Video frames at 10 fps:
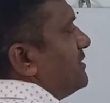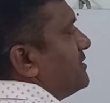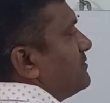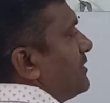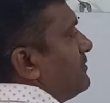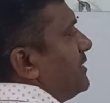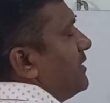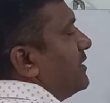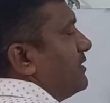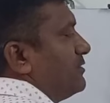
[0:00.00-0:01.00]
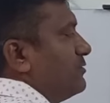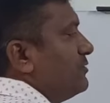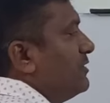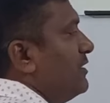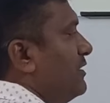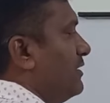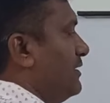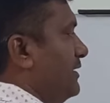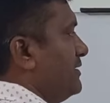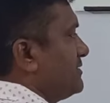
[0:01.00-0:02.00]
is perpendicular to
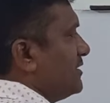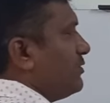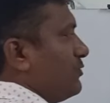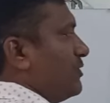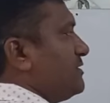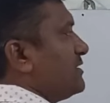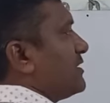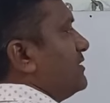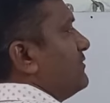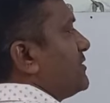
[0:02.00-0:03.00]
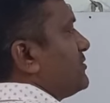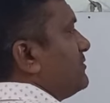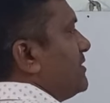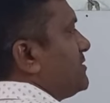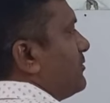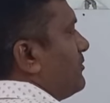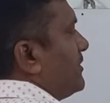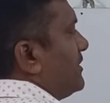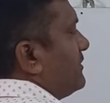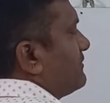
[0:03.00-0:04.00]
radius. Now what is the converse of this
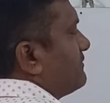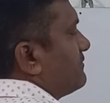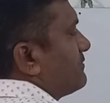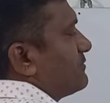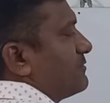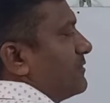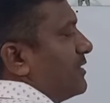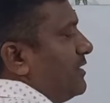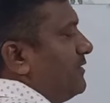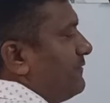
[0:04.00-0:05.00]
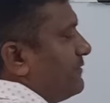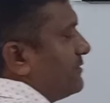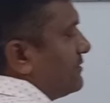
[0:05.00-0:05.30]
property? If